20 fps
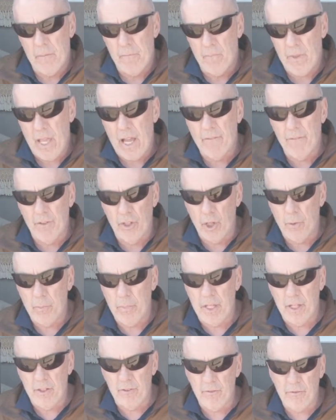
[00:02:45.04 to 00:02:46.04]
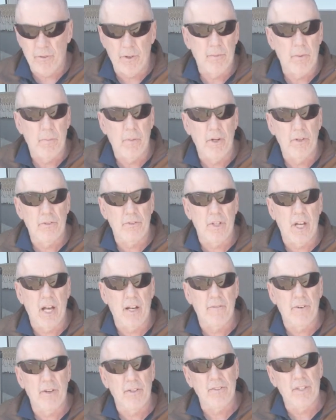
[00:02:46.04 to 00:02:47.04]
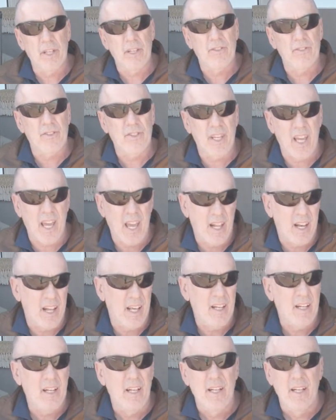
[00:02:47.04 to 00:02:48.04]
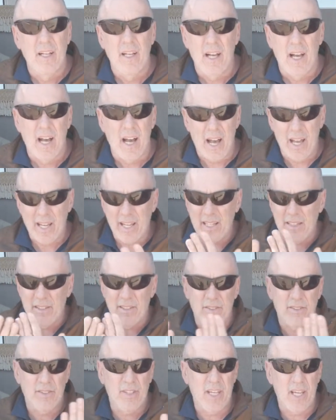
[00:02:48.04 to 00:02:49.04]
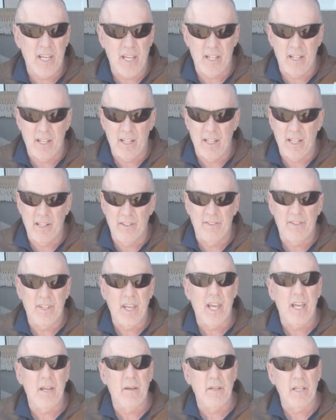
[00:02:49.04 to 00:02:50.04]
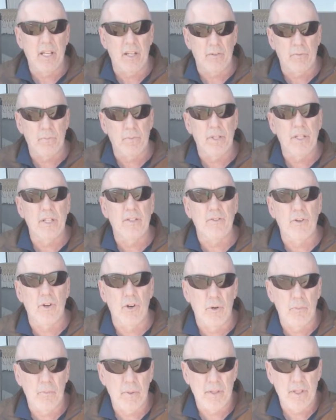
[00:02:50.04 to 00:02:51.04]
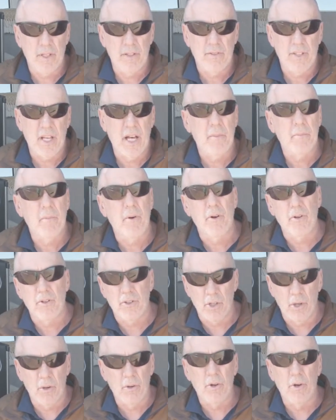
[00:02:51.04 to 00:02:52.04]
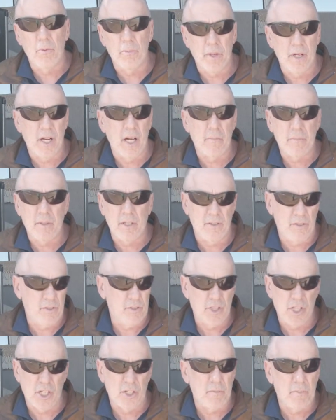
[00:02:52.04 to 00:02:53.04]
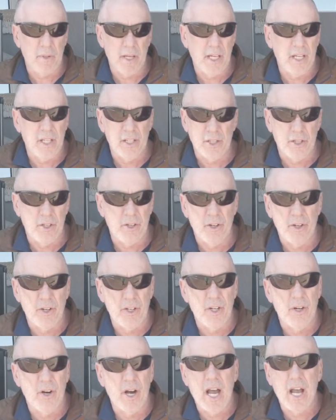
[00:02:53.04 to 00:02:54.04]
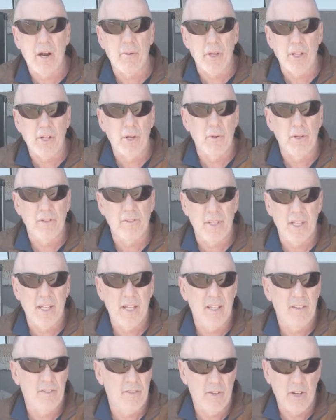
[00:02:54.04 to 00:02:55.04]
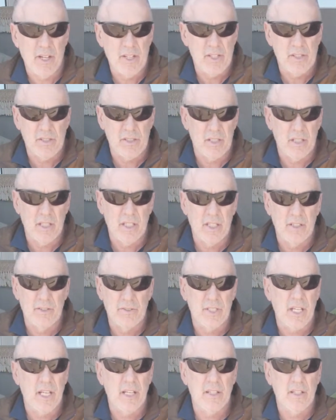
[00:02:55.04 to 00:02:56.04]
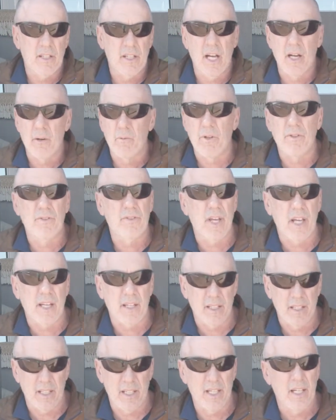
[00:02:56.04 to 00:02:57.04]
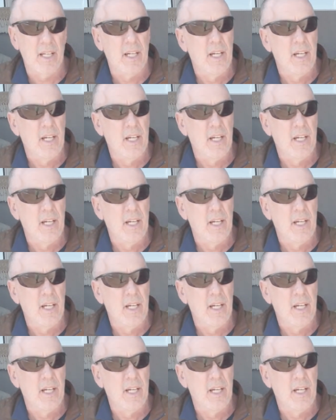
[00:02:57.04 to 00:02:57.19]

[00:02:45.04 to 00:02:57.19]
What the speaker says: envelope in from the post office, they scan it, I get to see it and say, yes, please open this up, or don't open it up because it's junk mail, or I already know what's in it, so I just say recycle it.